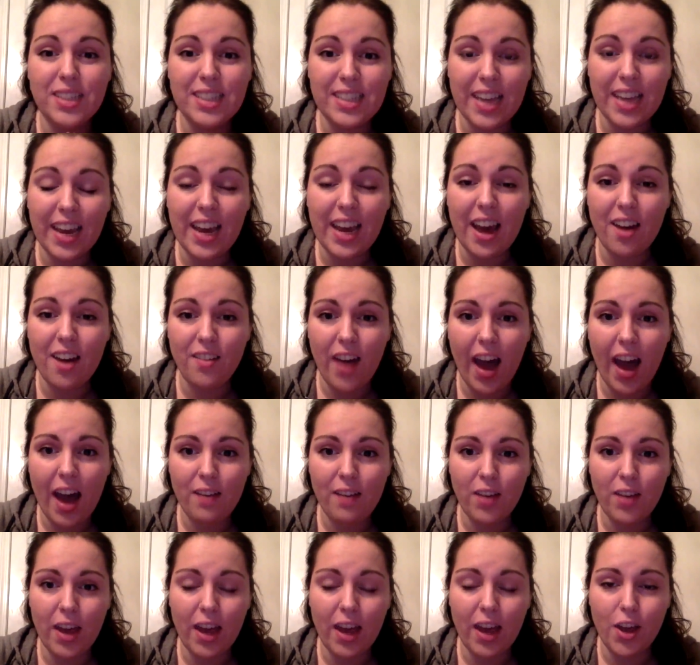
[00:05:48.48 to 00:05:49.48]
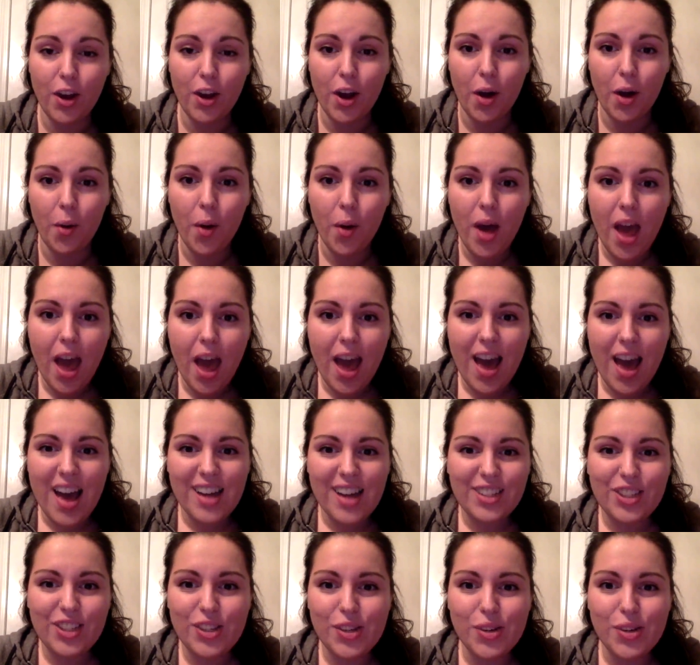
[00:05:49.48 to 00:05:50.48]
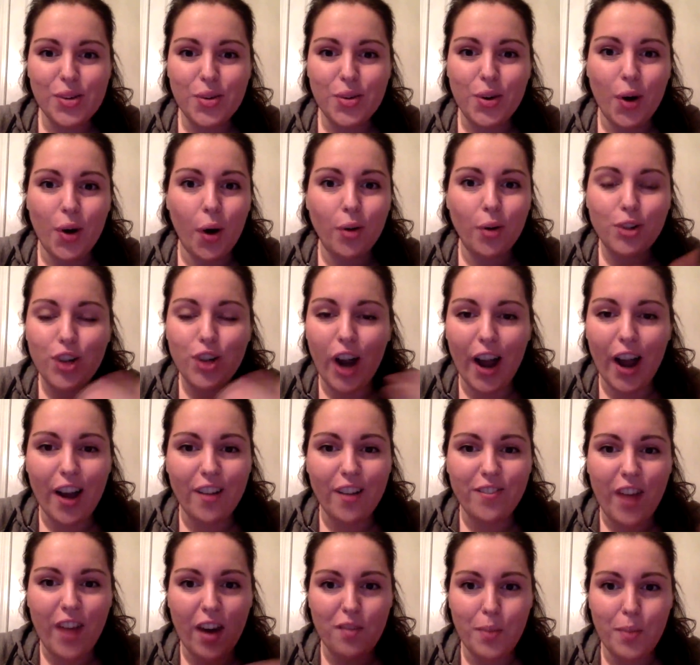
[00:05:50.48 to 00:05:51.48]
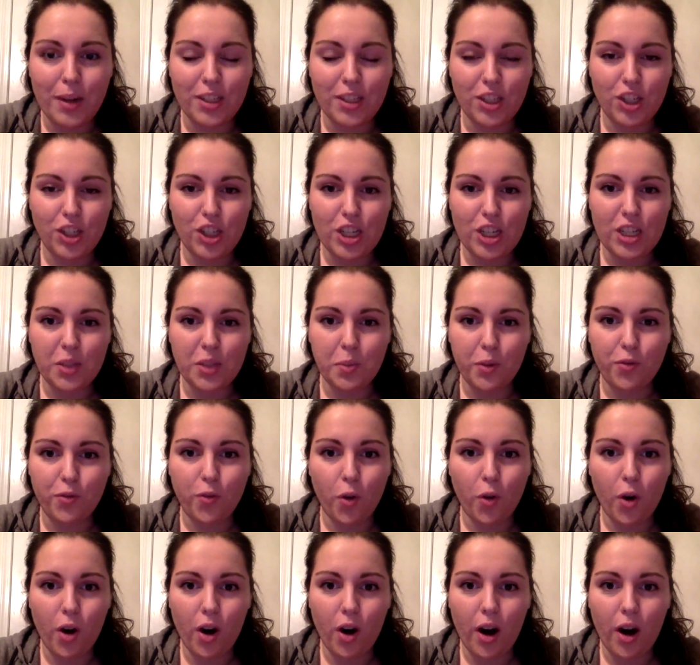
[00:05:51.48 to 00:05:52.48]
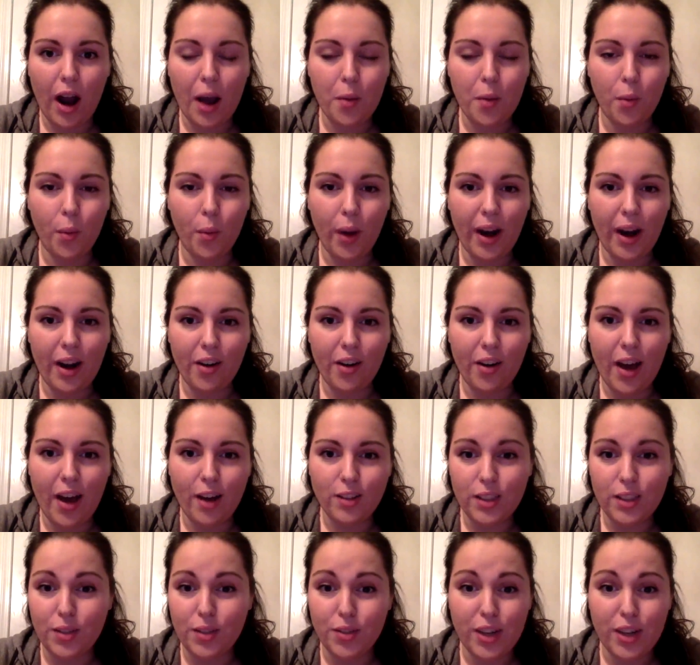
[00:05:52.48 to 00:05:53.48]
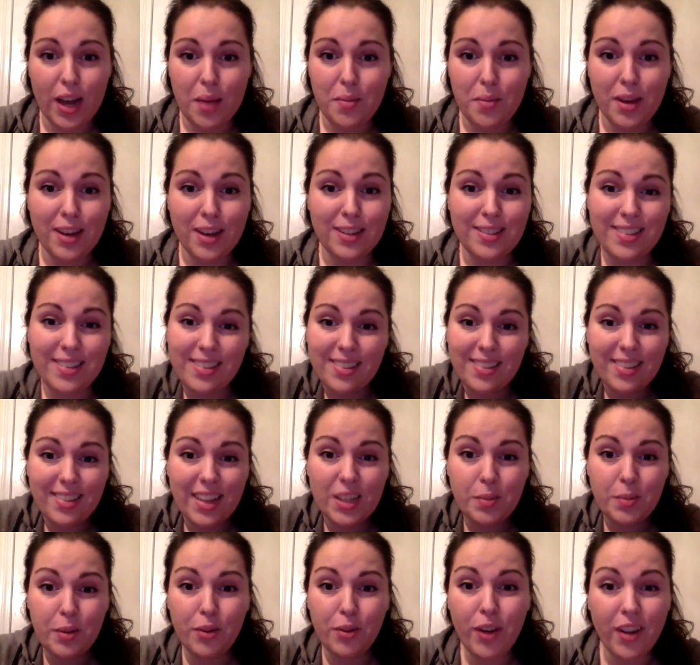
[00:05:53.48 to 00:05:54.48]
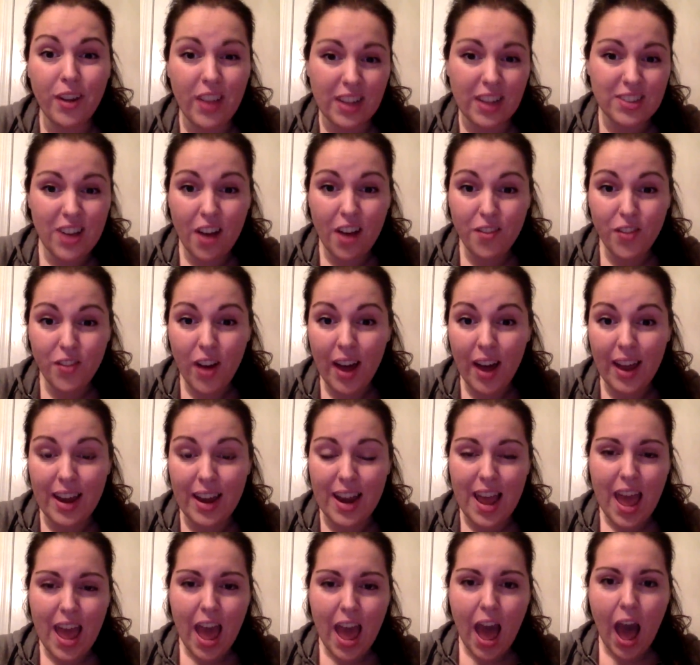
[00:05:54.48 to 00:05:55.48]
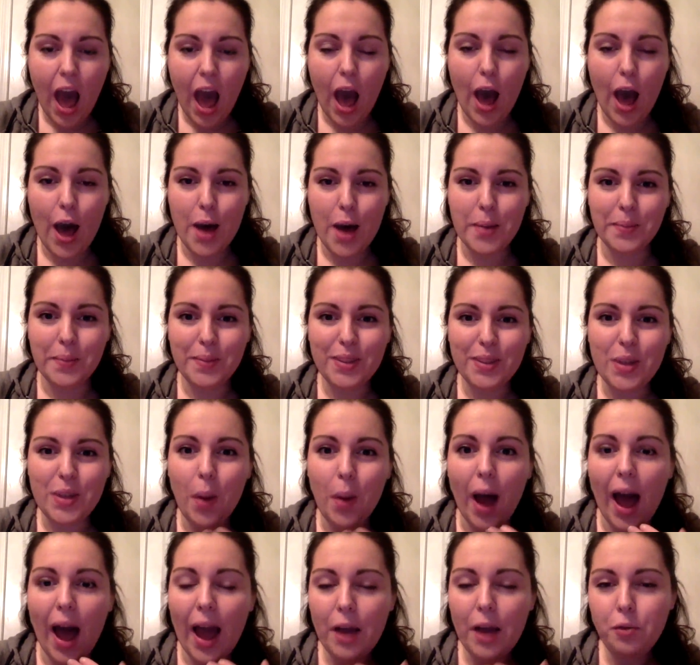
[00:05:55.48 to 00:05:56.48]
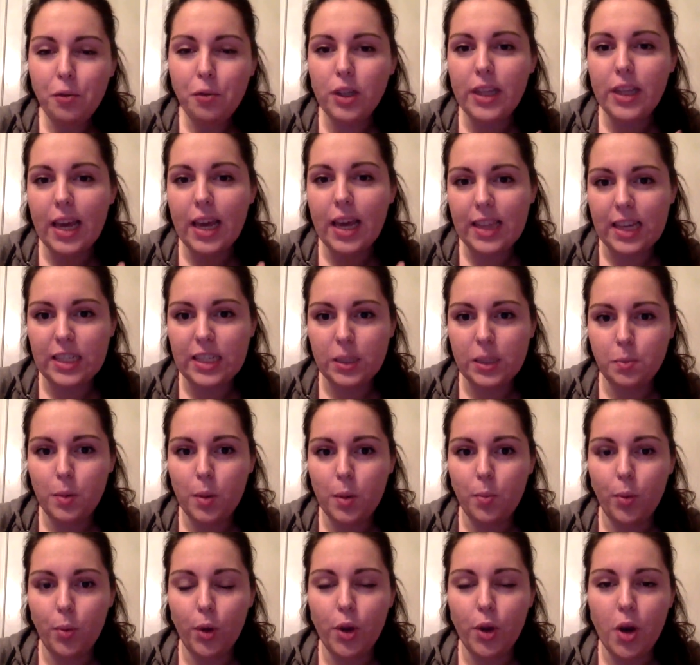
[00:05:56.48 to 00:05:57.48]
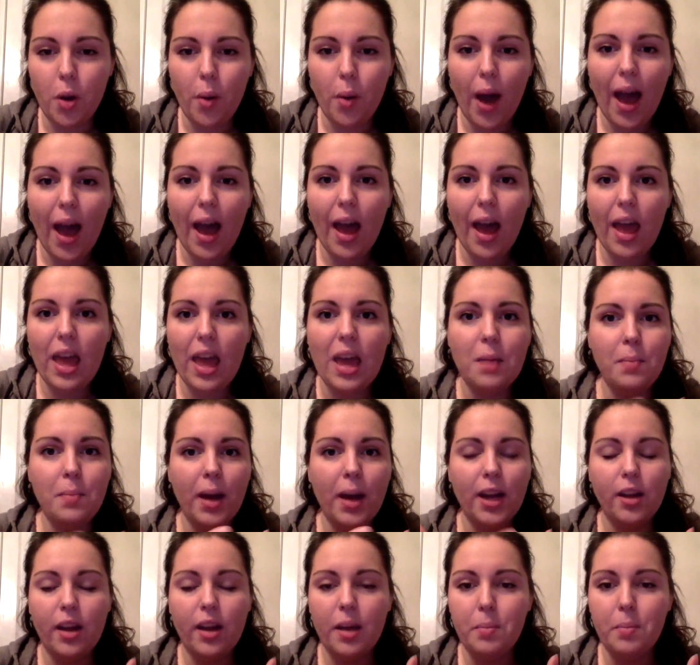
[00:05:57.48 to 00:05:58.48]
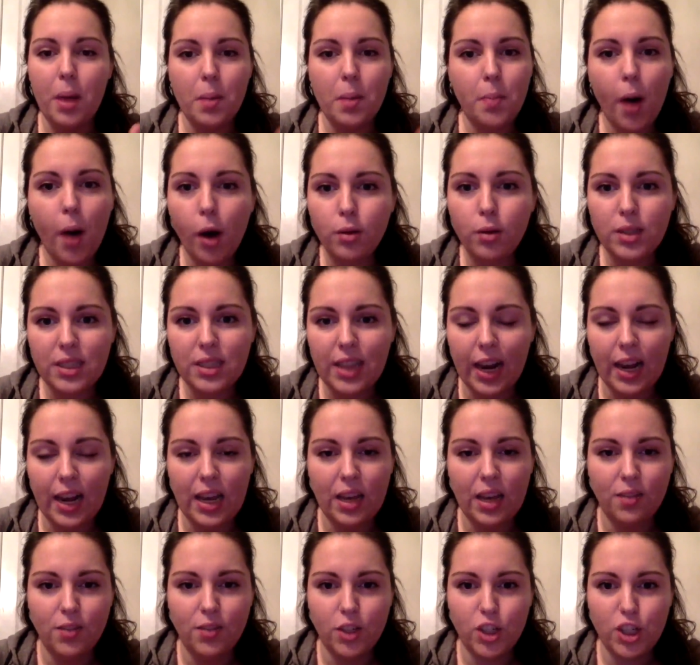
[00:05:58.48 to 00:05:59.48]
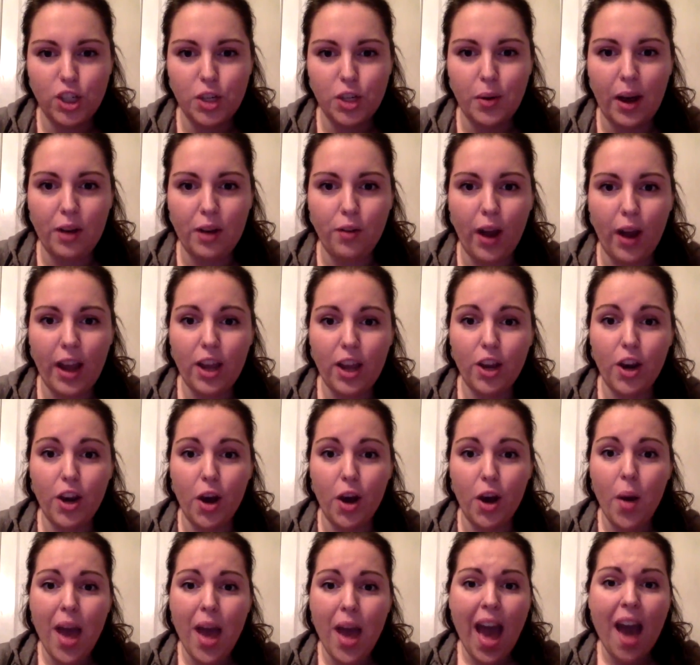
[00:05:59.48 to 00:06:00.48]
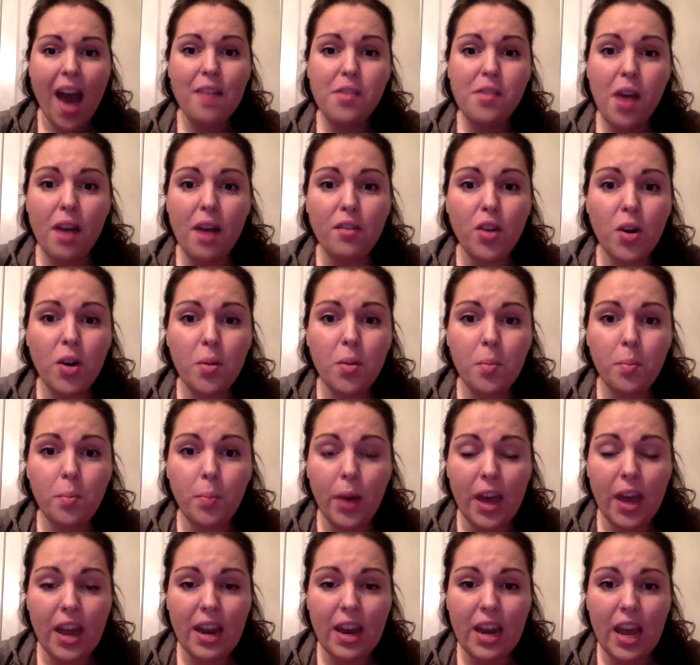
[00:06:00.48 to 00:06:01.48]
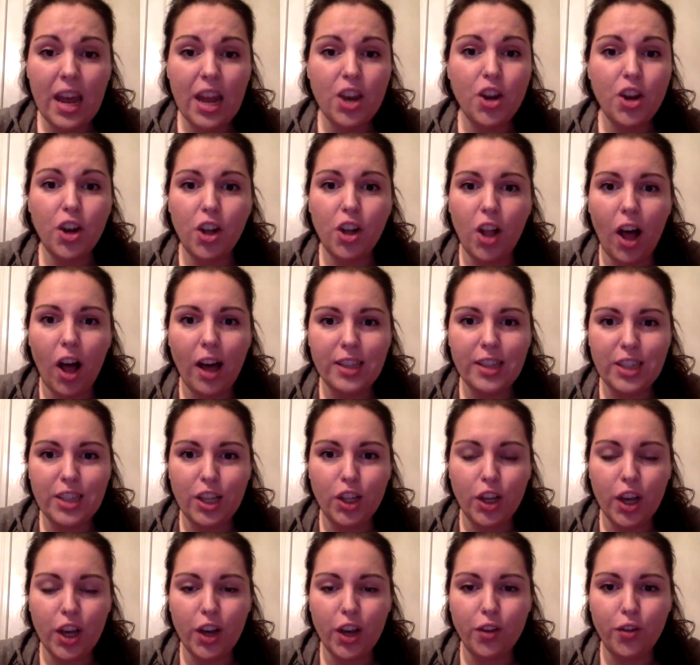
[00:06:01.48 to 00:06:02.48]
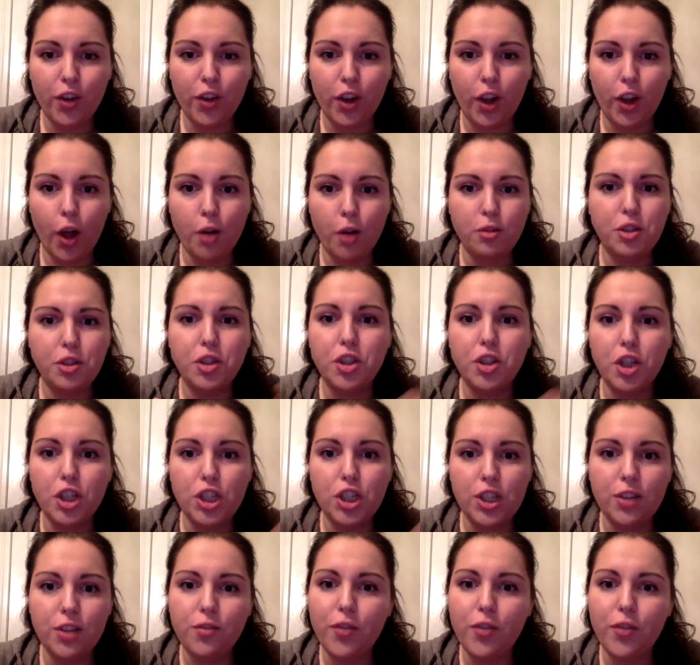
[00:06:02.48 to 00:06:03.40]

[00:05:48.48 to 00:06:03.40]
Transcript: sick of having, to go try on 5 pairs of jeans before I went out of the house every day because let's be real, that's not fun. So I relate that to people, in my posts that I even do, I write, have you ever been in your closet looking for clothes, searching